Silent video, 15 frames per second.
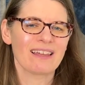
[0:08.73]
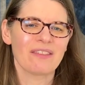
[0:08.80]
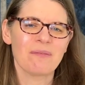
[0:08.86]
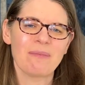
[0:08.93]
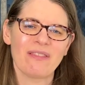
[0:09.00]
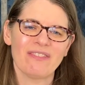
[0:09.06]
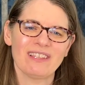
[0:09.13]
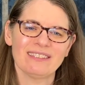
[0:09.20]
of the
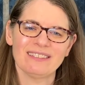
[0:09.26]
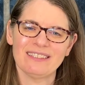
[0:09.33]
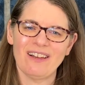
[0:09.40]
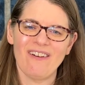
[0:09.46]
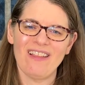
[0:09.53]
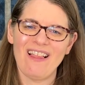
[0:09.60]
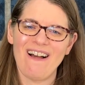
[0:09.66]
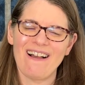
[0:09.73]
Month and Sew
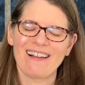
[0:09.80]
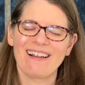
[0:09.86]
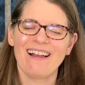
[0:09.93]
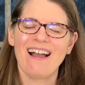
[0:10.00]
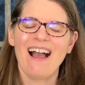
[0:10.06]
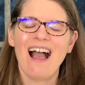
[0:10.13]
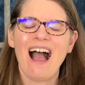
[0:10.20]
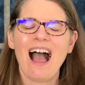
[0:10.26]
Along.
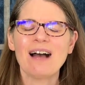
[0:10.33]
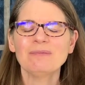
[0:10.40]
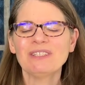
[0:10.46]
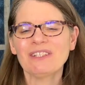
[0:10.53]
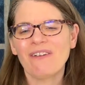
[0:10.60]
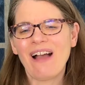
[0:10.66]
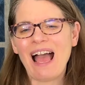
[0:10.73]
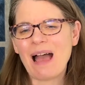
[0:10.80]
I'm
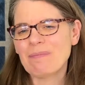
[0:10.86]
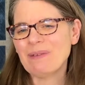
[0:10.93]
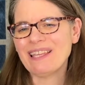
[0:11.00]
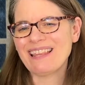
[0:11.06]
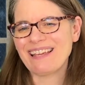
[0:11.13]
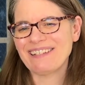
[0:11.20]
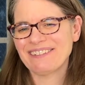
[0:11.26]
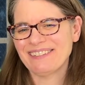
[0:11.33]
so happy
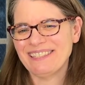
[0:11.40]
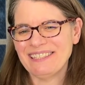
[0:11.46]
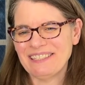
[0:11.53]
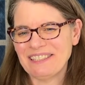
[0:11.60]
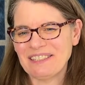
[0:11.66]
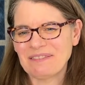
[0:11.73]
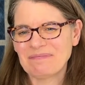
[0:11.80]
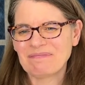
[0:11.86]
that you're
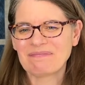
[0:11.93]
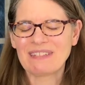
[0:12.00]
here.